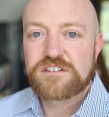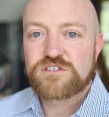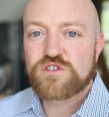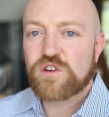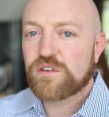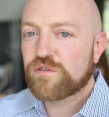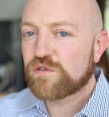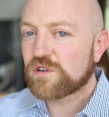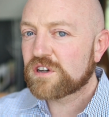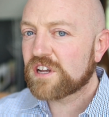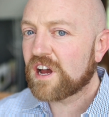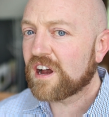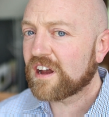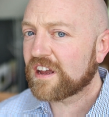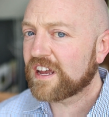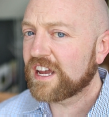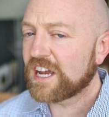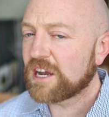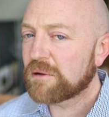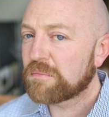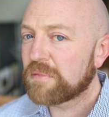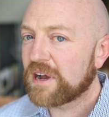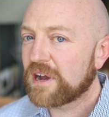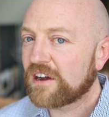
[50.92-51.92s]
So if we're
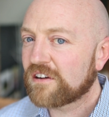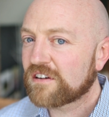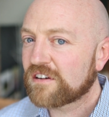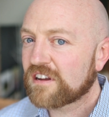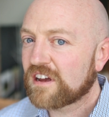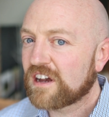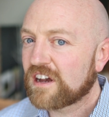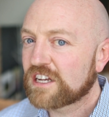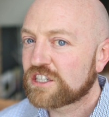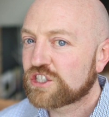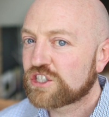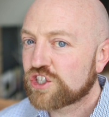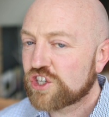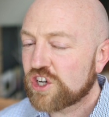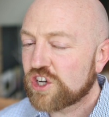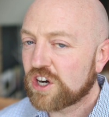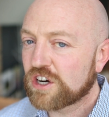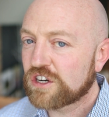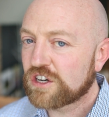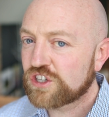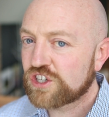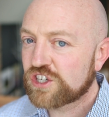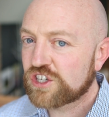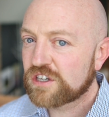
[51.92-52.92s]
talking about a
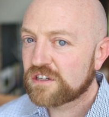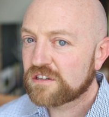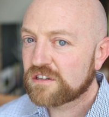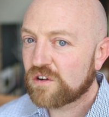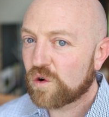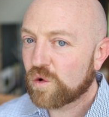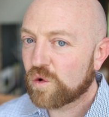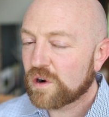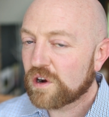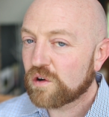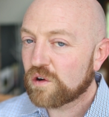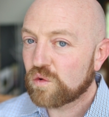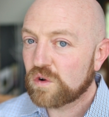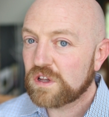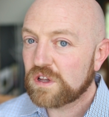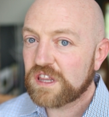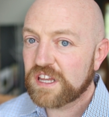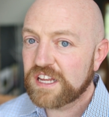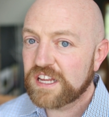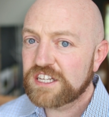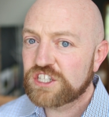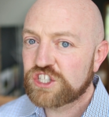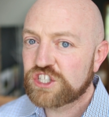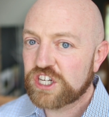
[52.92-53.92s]
church or a
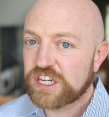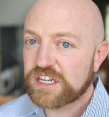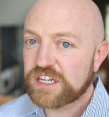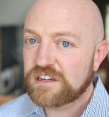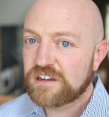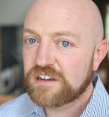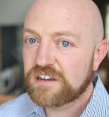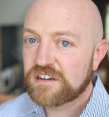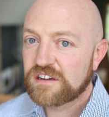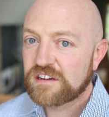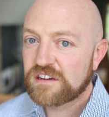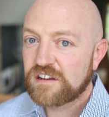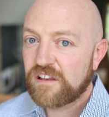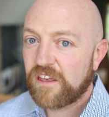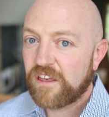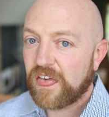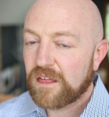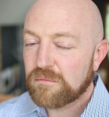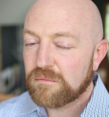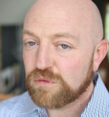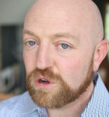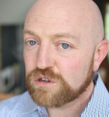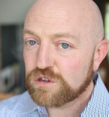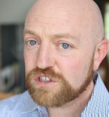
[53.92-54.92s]
religion,
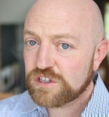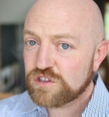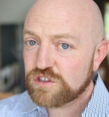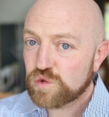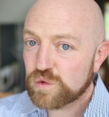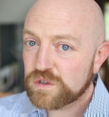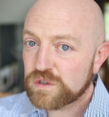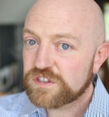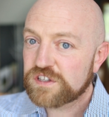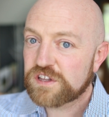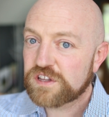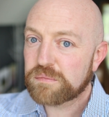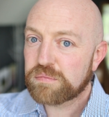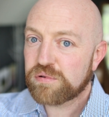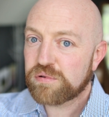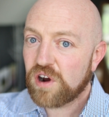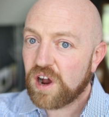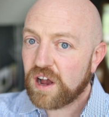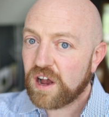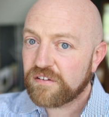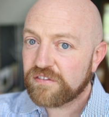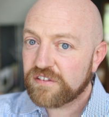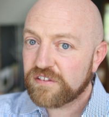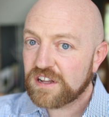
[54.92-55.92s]
Moses was the
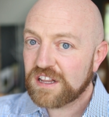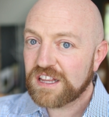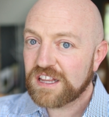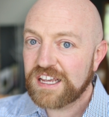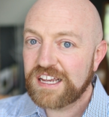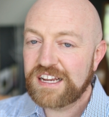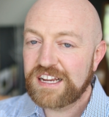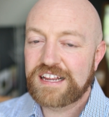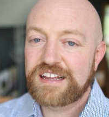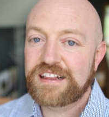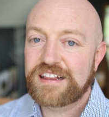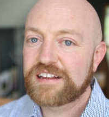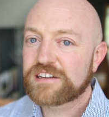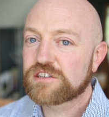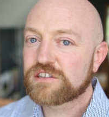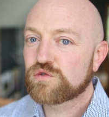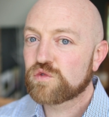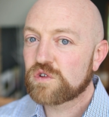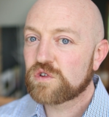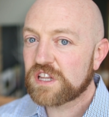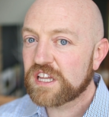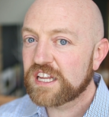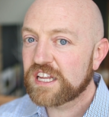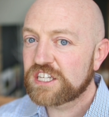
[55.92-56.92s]
prophet leading this
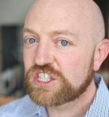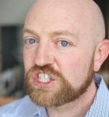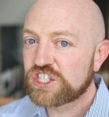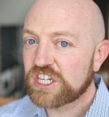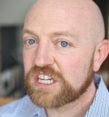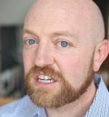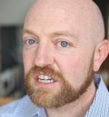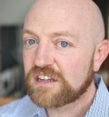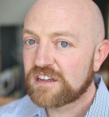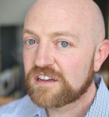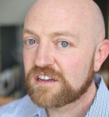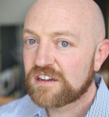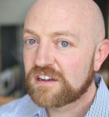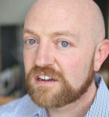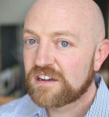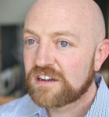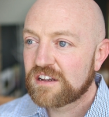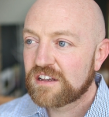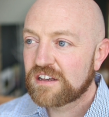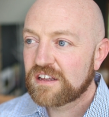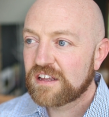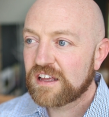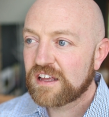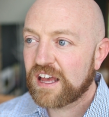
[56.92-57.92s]
religion
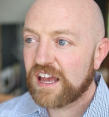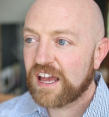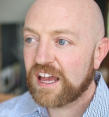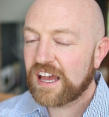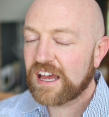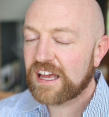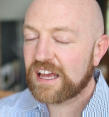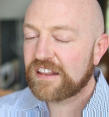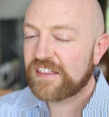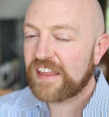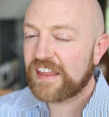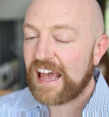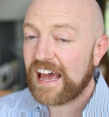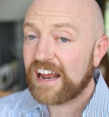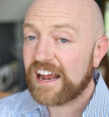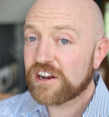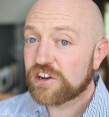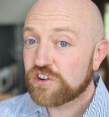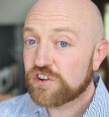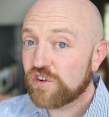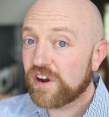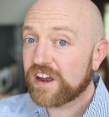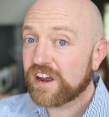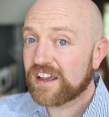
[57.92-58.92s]
and they had a
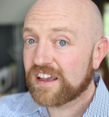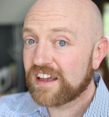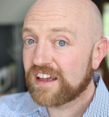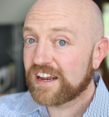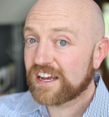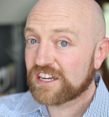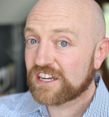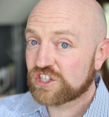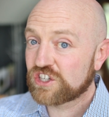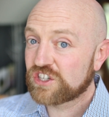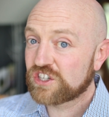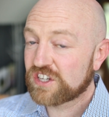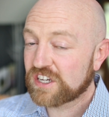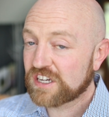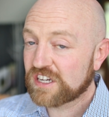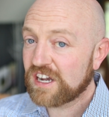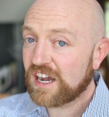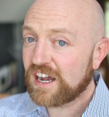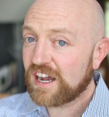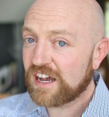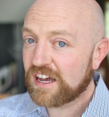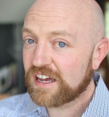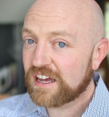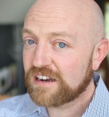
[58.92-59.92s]
direct connection to
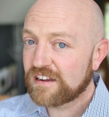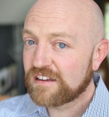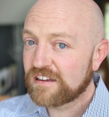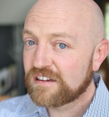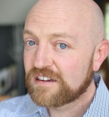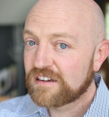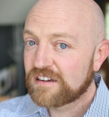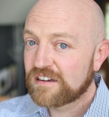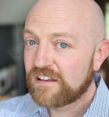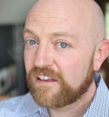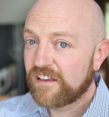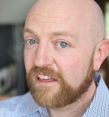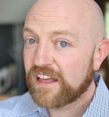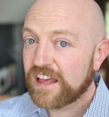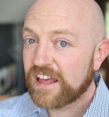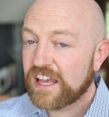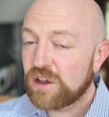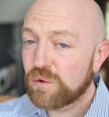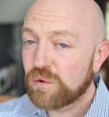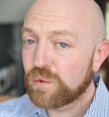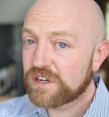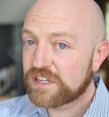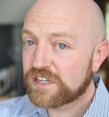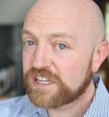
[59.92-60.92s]
God,
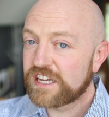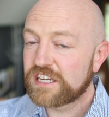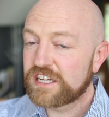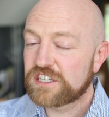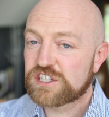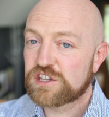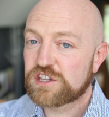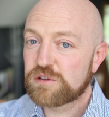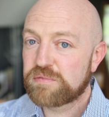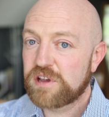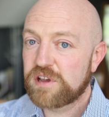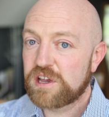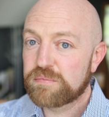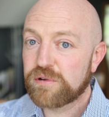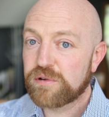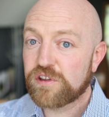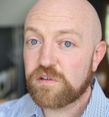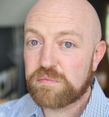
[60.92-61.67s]
he would teach the people.